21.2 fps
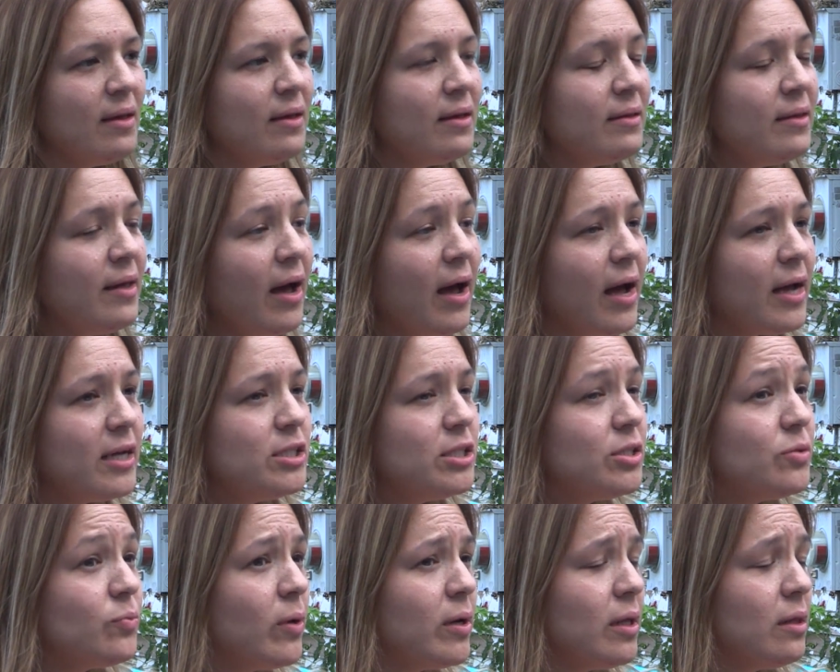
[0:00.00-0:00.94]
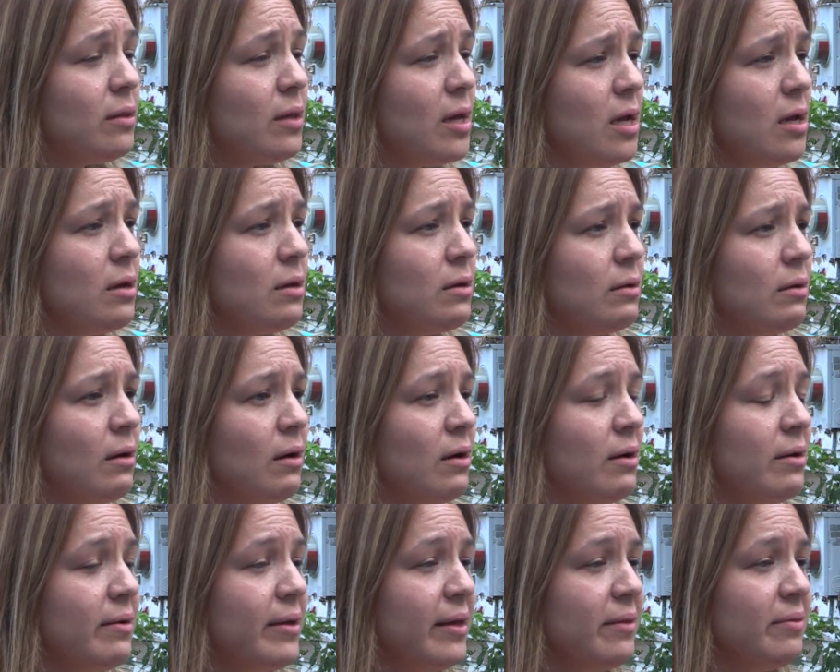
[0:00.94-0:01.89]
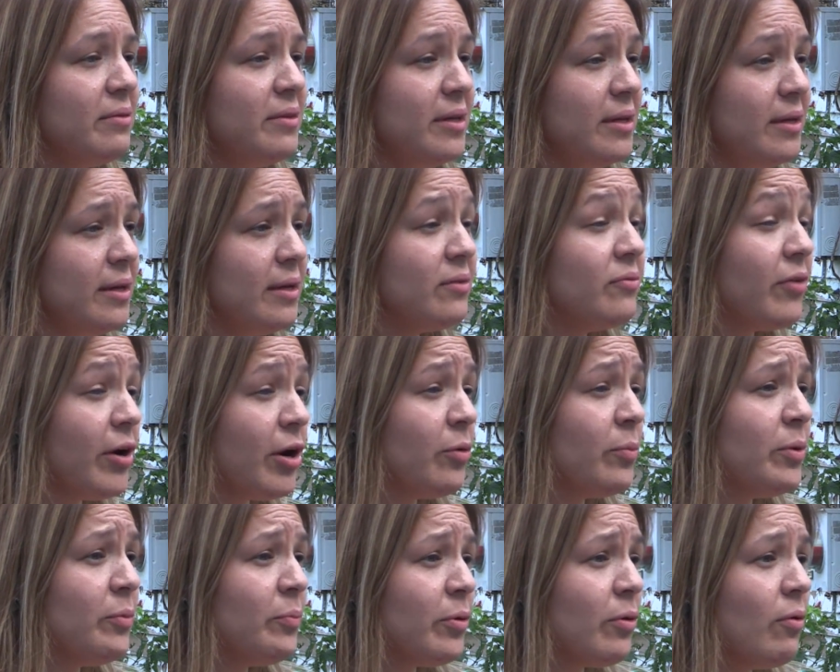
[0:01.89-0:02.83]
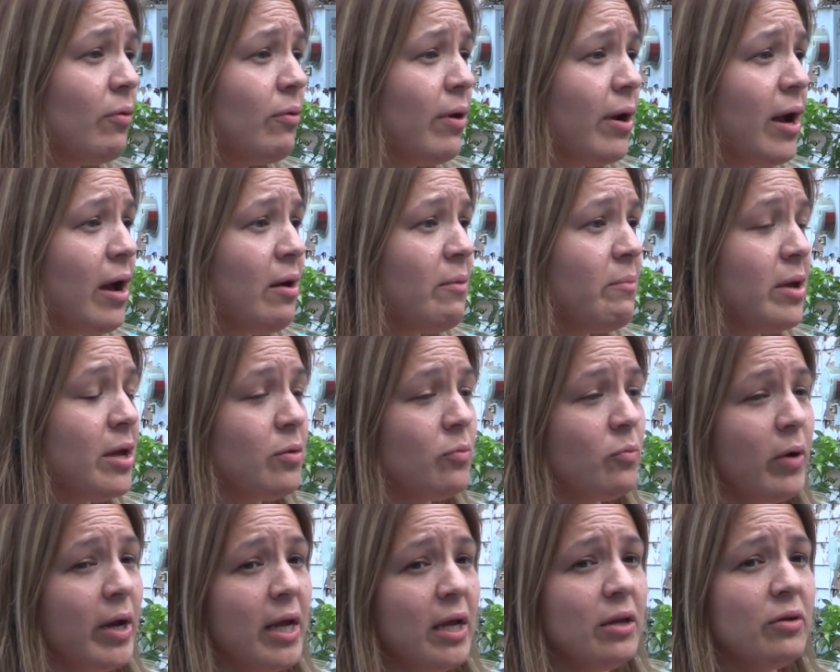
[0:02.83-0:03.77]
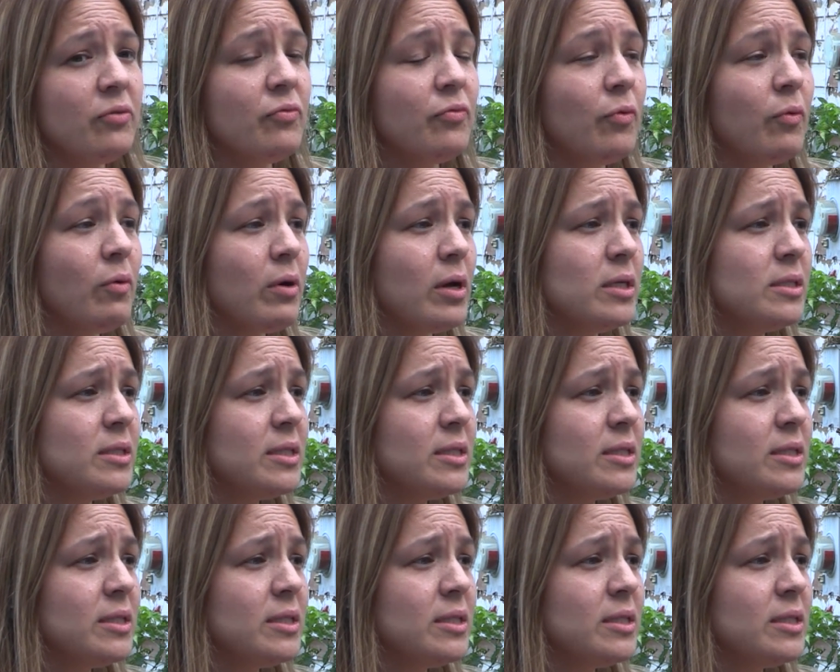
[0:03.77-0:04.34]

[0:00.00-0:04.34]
Yeah, I just want to thank the Environment Program and Wayne for his